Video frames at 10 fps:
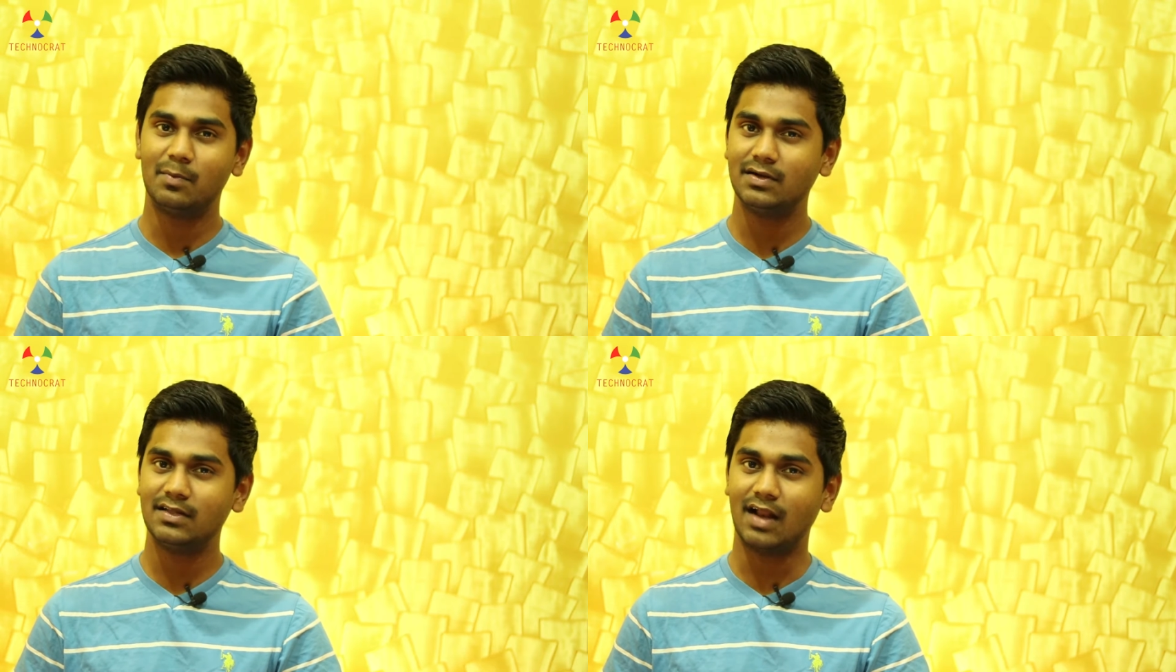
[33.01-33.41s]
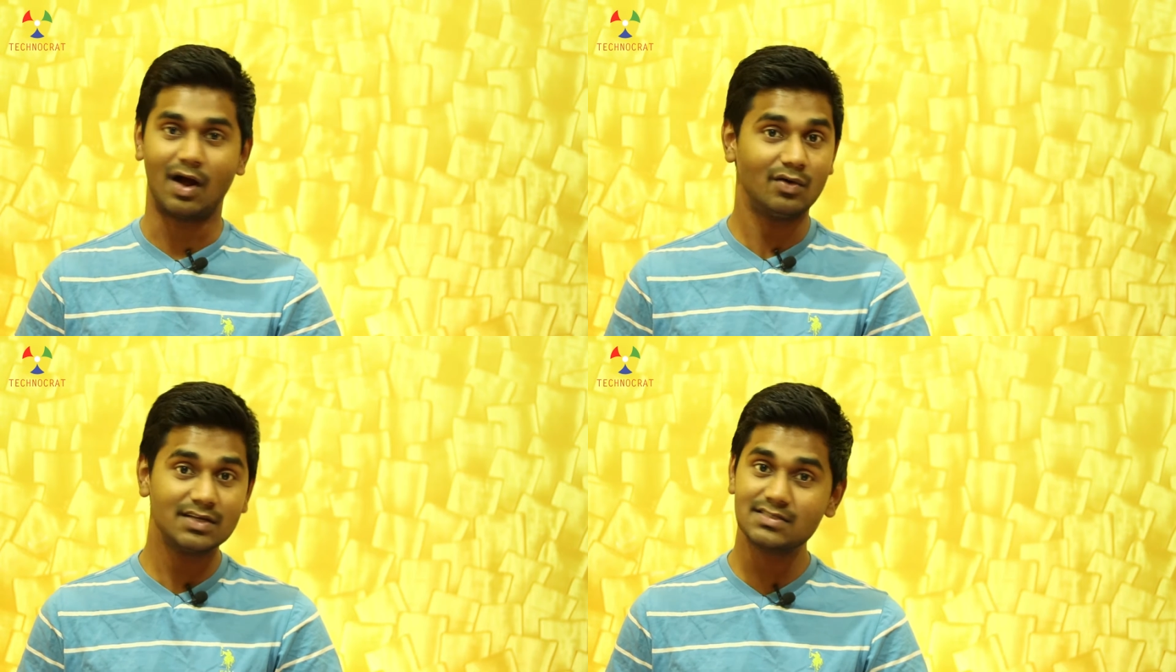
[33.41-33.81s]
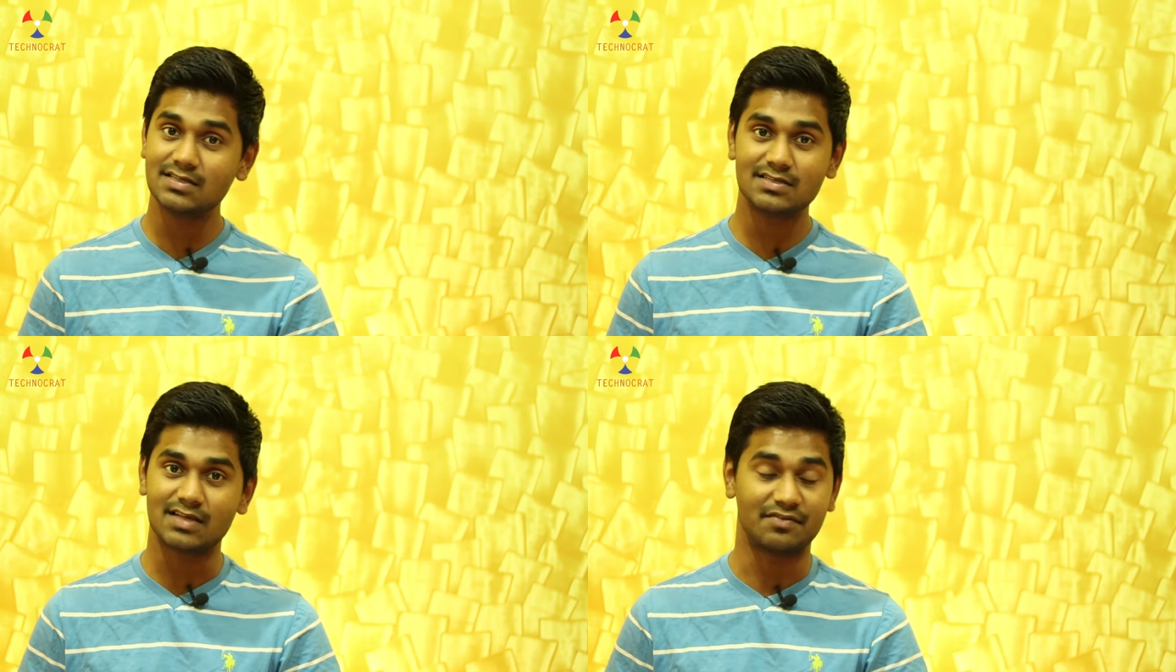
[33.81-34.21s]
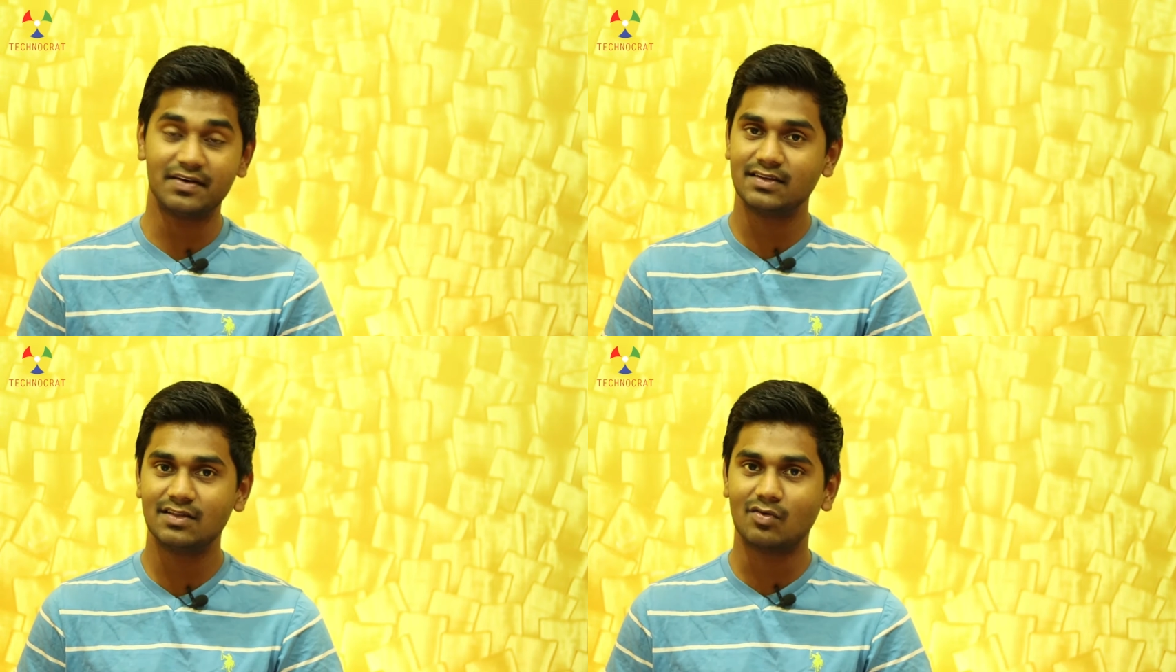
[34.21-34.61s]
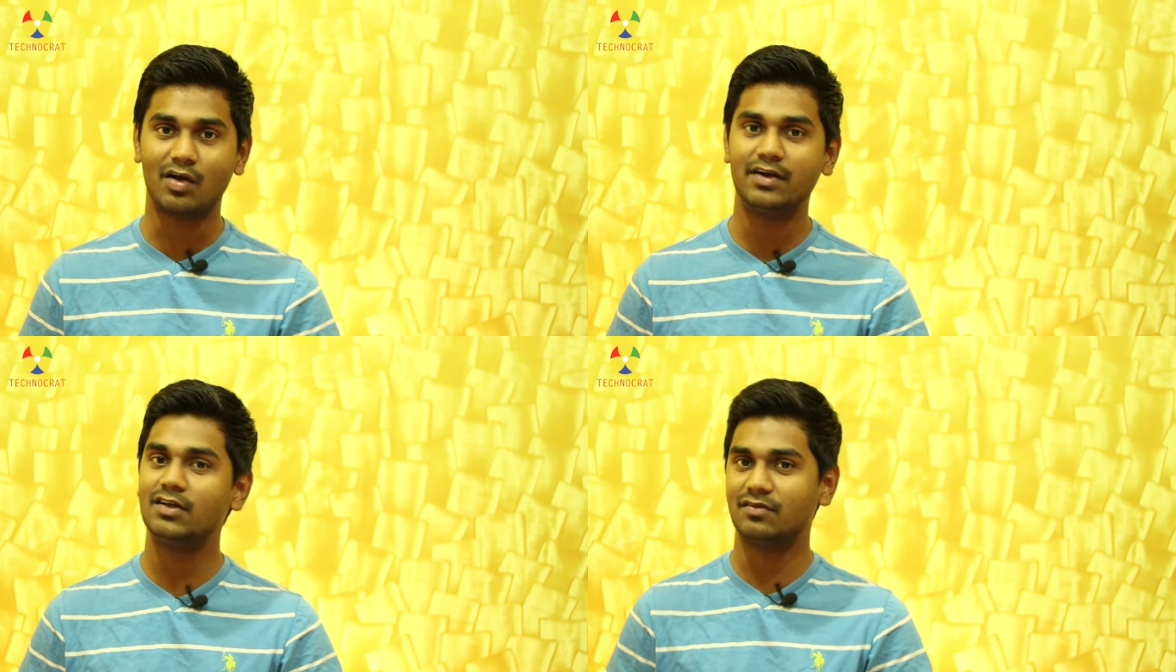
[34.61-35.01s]
But then how does this affect the
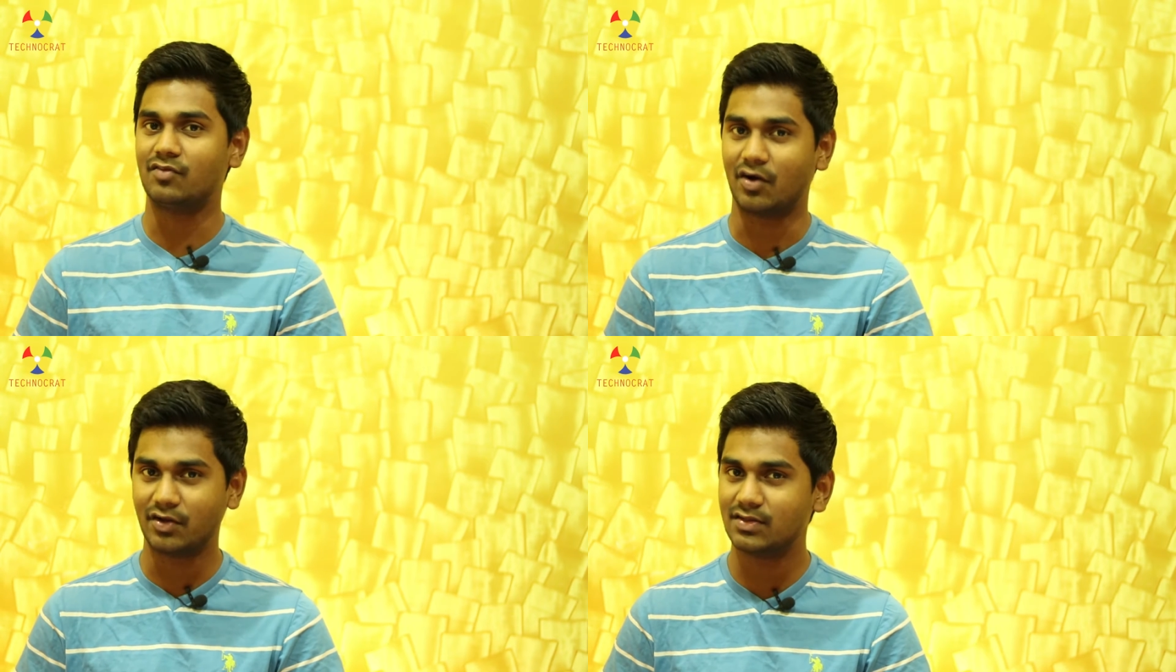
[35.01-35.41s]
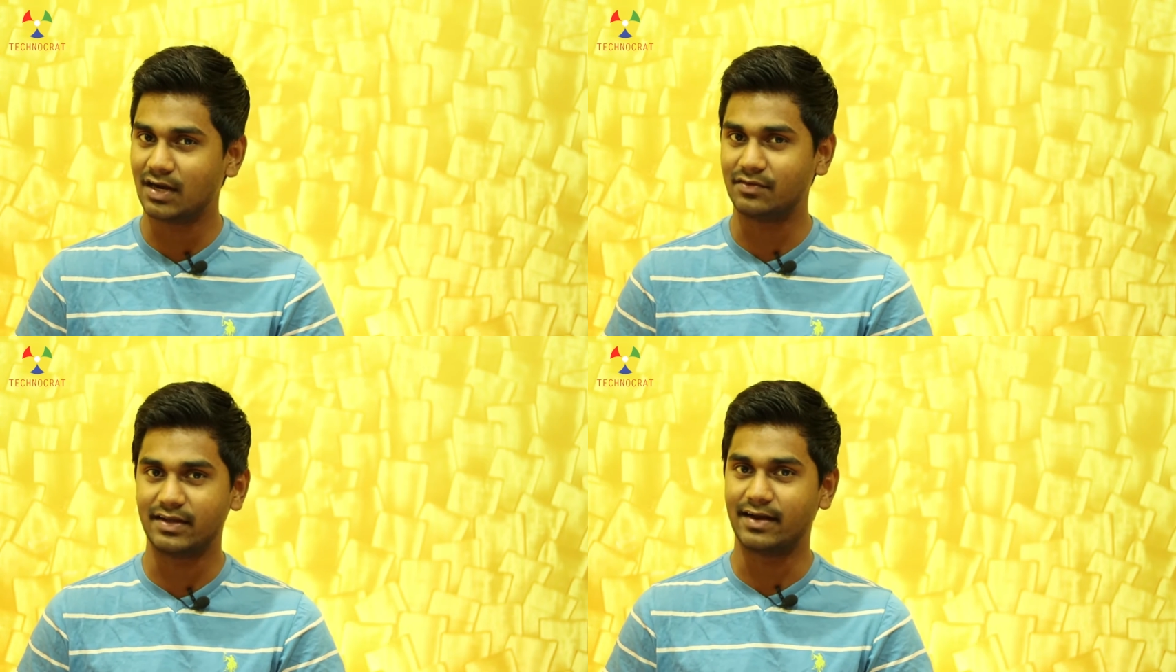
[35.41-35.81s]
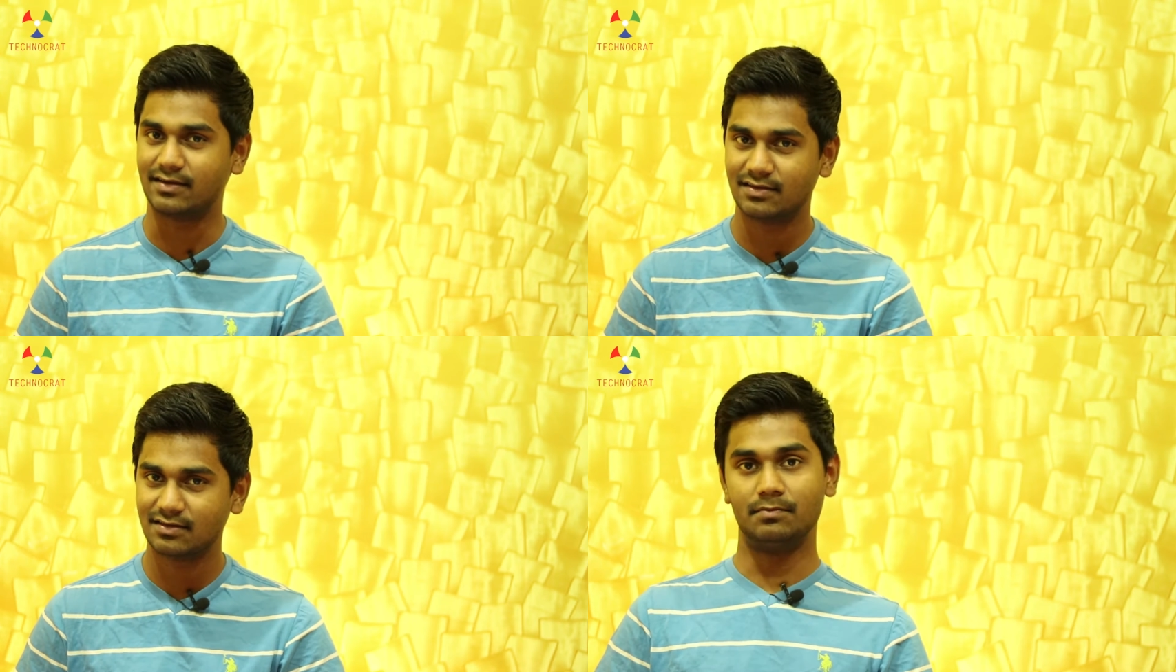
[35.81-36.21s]
quality of audio that we get?